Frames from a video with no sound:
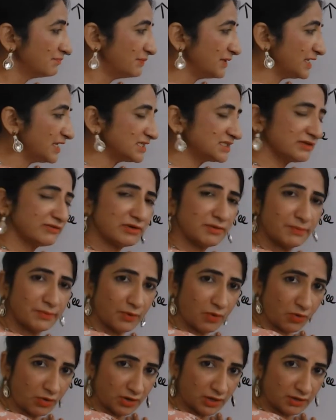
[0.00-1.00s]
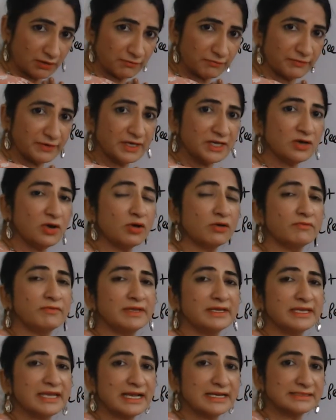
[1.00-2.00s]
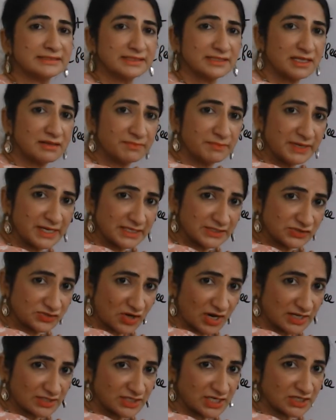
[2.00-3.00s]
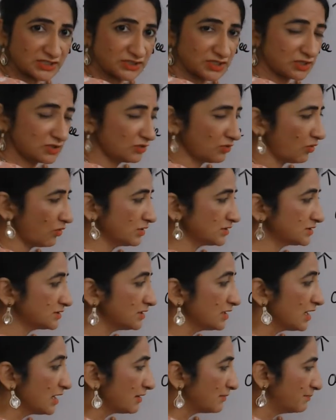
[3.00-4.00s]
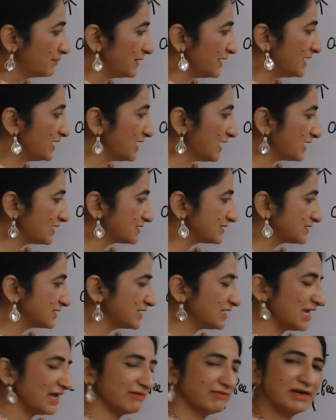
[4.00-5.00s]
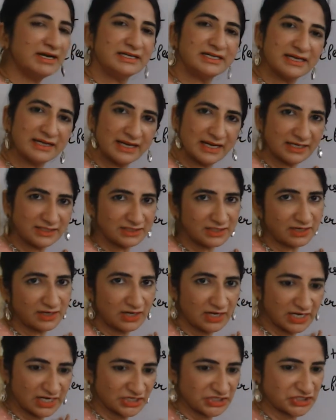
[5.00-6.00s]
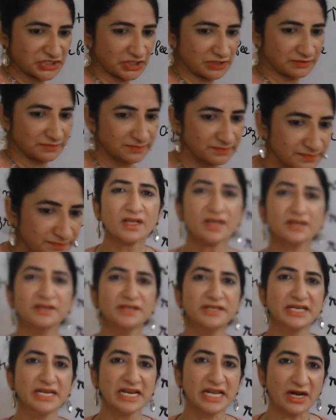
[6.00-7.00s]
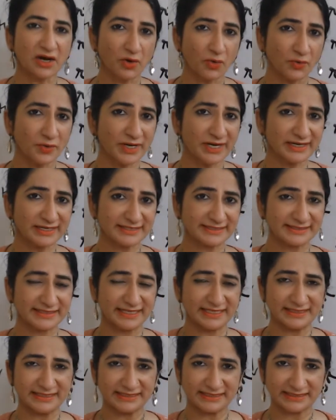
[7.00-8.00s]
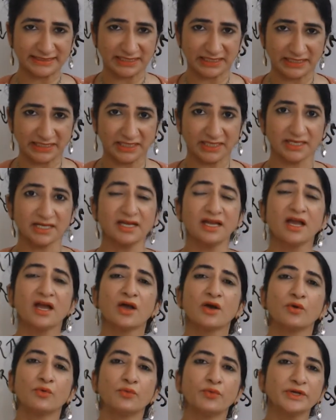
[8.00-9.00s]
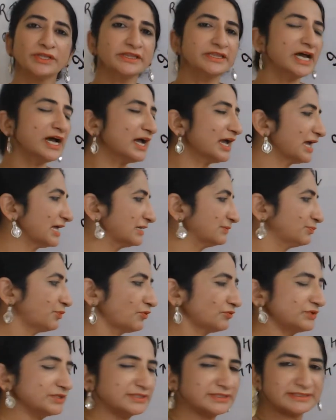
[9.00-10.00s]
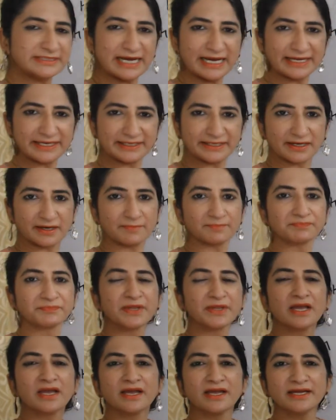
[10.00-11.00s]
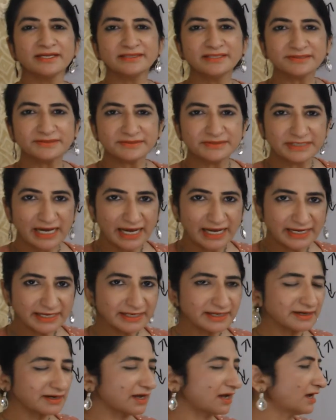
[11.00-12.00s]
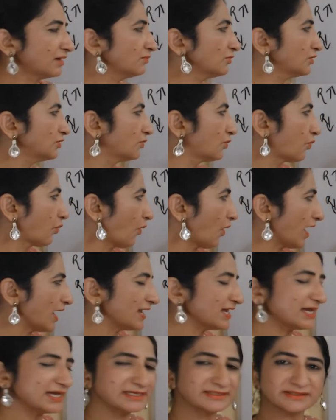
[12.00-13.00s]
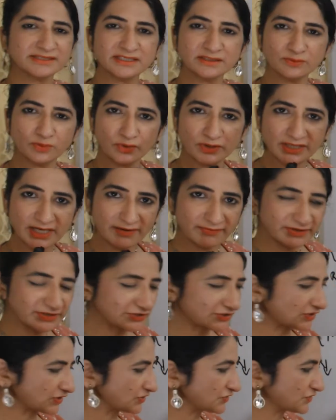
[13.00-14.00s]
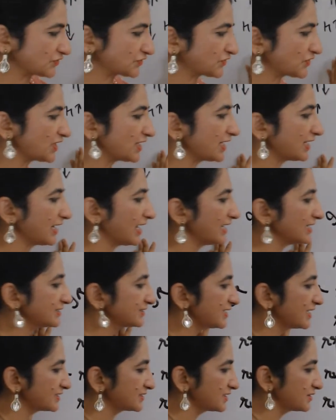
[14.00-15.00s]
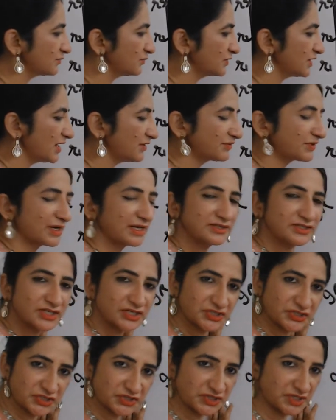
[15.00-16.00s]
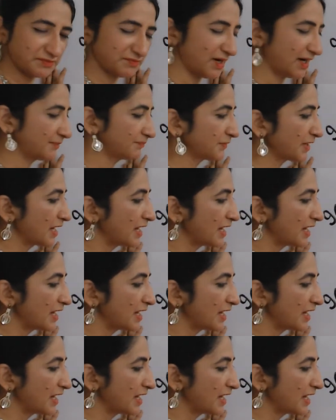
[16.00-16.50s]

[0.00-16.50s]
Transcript: B is our broker fee or we can say that B is transaction cost. B and C have a direct relation. Now we understand this theory with the help of this diagram. In this diagram on y-axis we have interest rate and x-axis we have transaction demand.